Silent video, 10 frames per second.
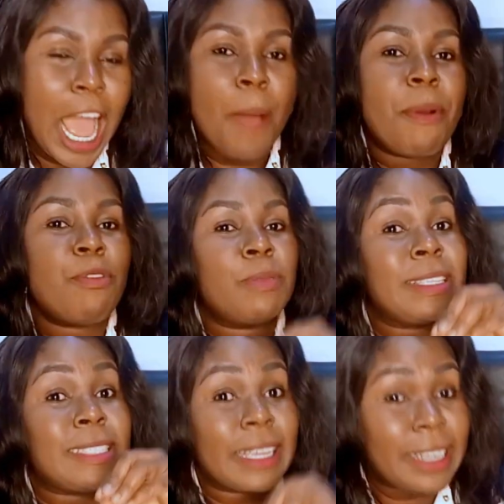Apart from
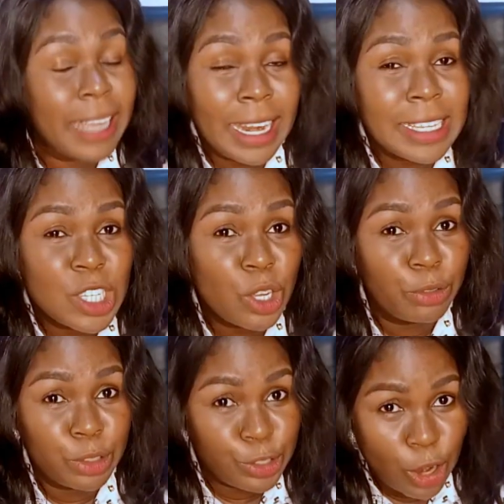the technicality
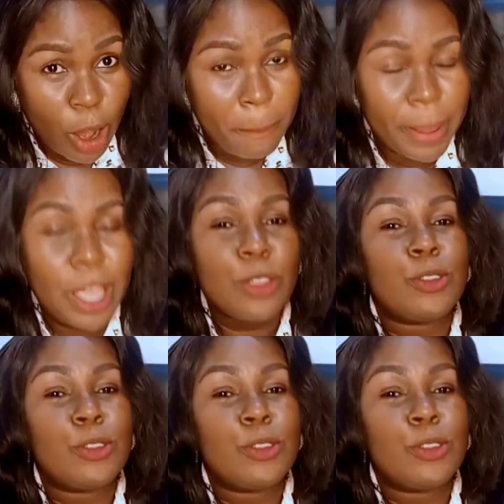of your job,